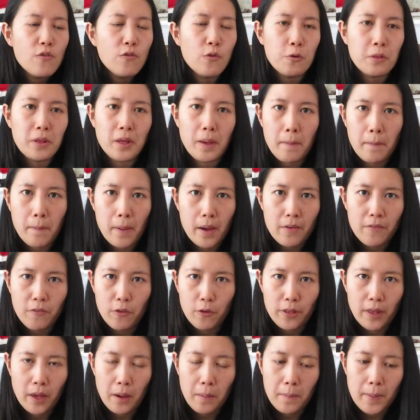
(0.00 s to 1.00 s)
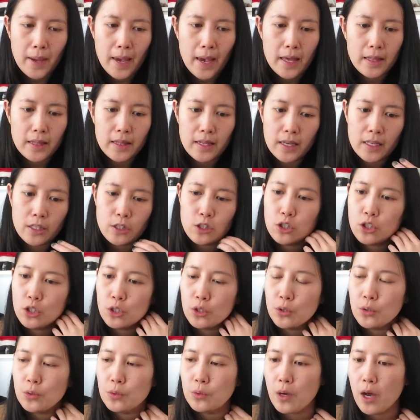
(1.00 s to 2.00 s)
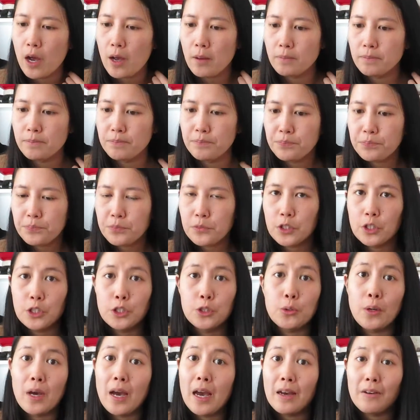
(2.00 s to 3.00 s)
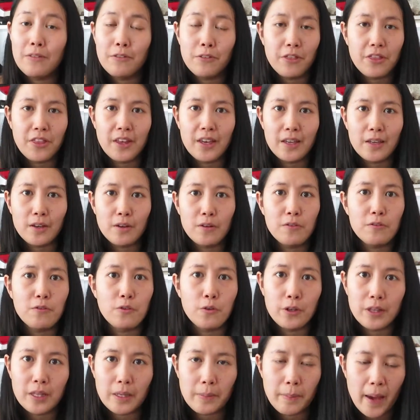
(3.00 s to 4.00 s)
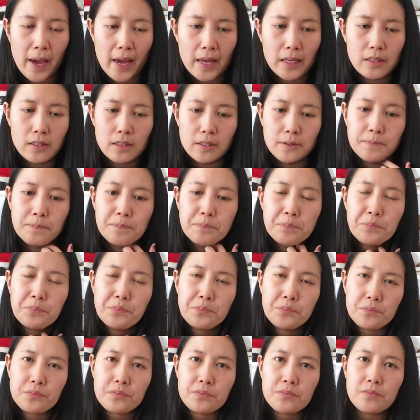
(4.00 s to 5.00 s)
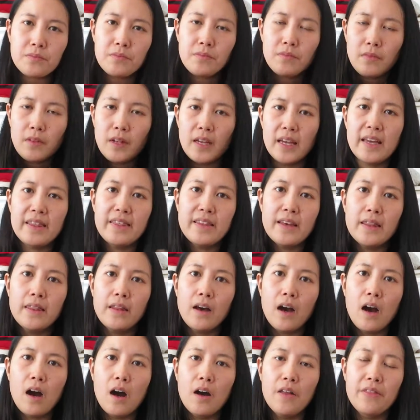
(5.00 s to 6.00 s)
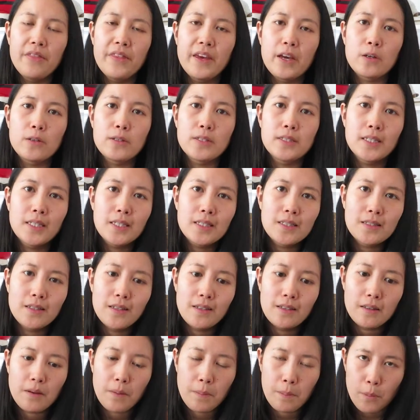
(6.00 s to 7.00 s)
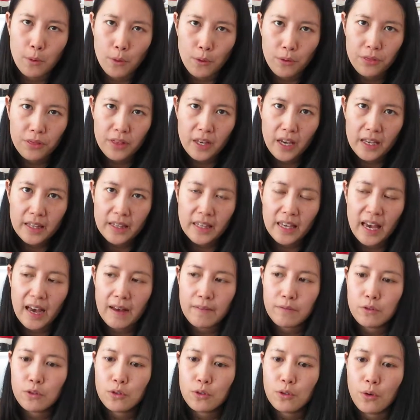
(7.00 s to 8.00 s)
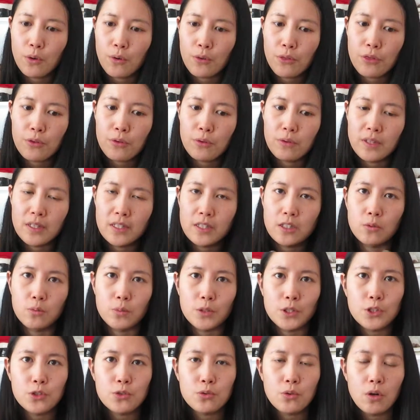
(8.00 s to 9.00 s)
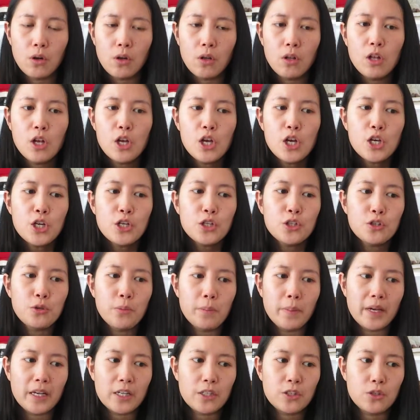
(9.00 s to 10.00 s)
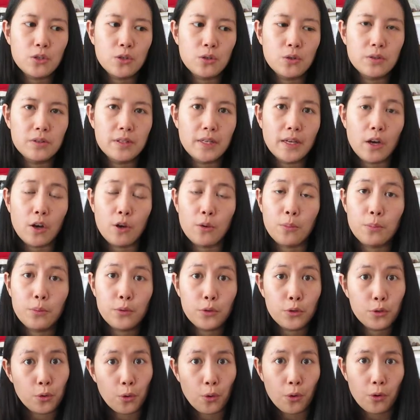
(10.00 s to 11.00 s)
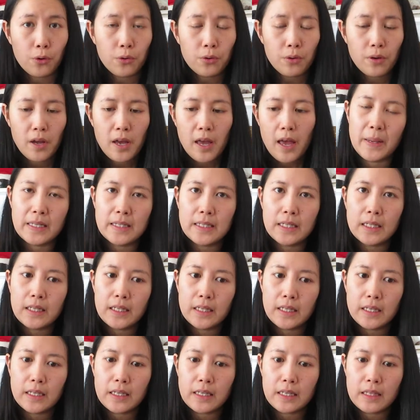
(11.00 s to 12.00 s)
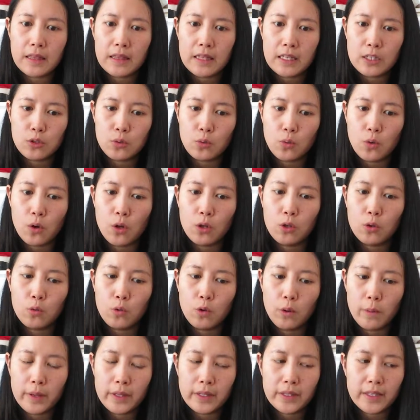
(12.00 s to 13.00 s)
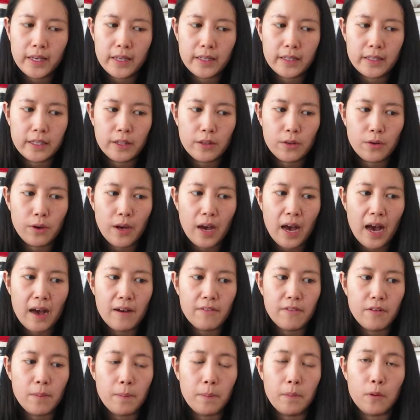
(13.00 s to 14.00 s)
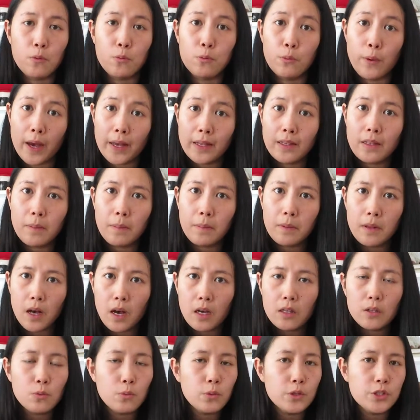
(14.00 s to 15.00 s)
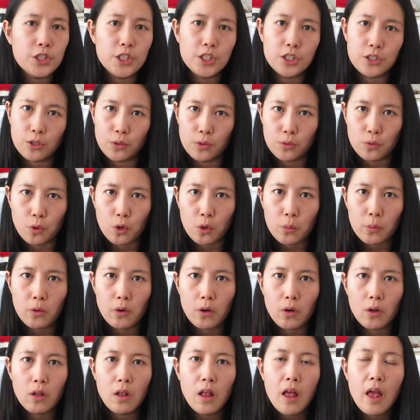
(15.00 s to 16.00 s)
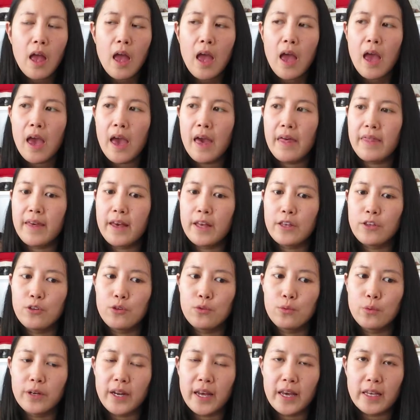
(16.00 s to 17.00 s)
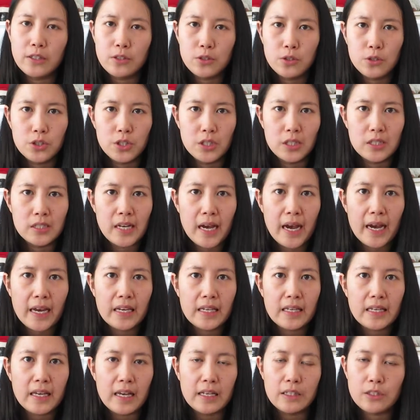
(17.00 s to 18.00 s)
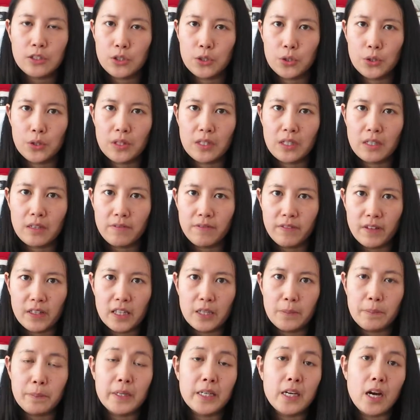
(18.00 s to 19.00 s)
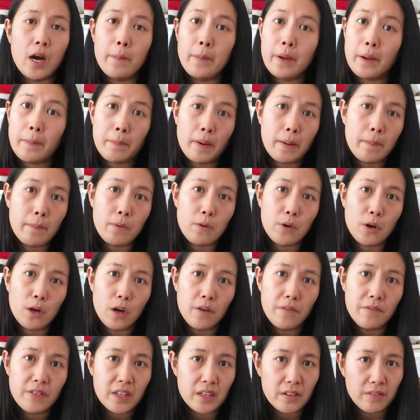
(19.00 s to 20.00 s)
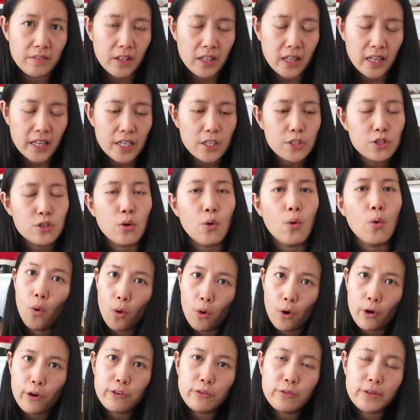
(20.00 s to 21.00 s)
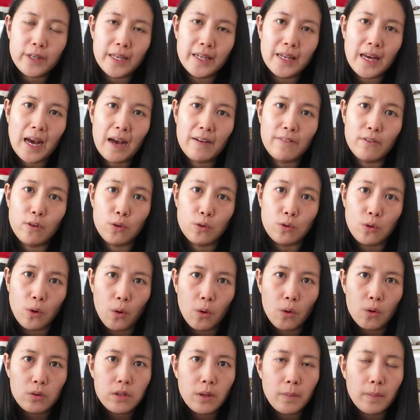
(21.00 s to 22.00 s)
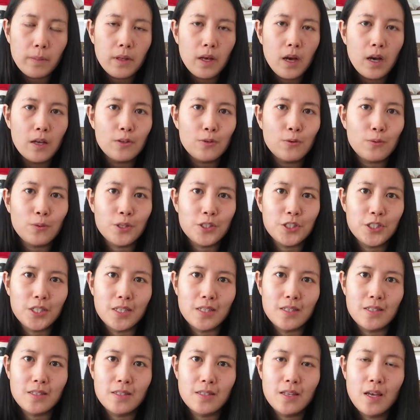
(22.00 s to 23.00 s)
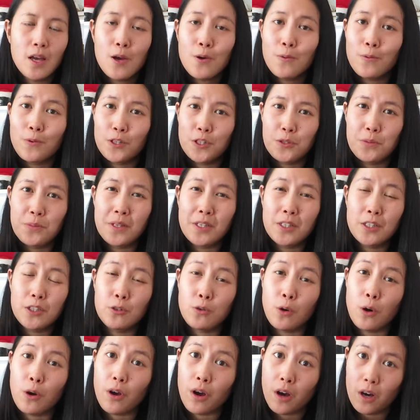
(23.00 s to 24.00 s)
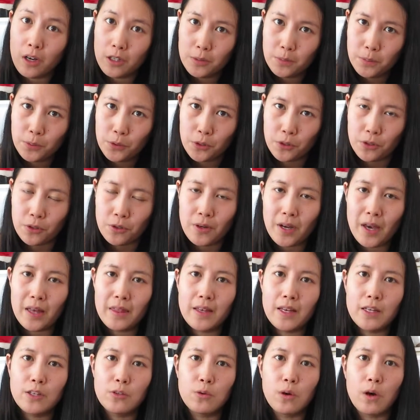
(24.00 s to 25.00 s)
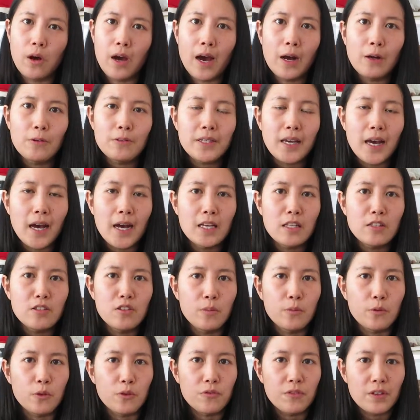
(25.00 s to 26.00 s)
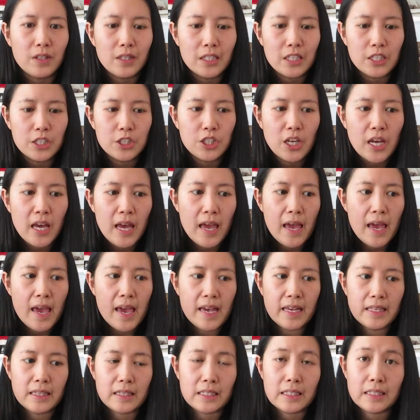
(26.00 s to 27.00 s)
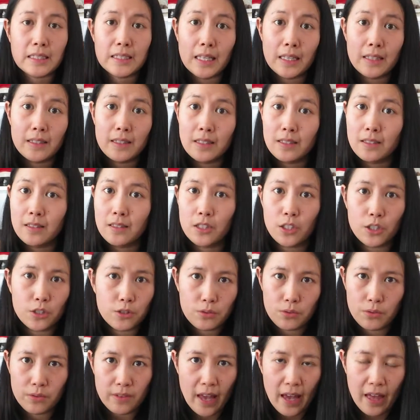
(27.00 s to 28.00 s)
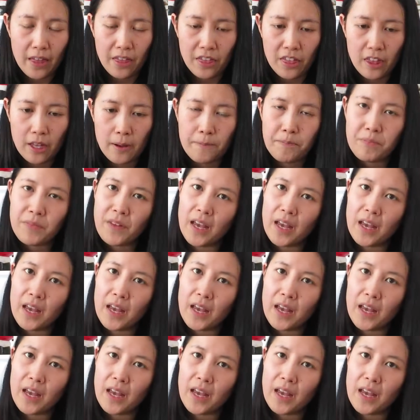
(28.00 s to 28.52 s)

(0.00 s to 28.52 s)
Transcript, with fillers: for their for their man and to um, do everything for the man and then on their 16th birthday they have to go through this ritual to make sure they are pure. Basically, in this world, women can either have red blood, which is normal, and then you would enter society, enter the village, become a member of the village, or you can have gold blood, which is which means you are unpure, and then you are outcast from your village and sentenced to death.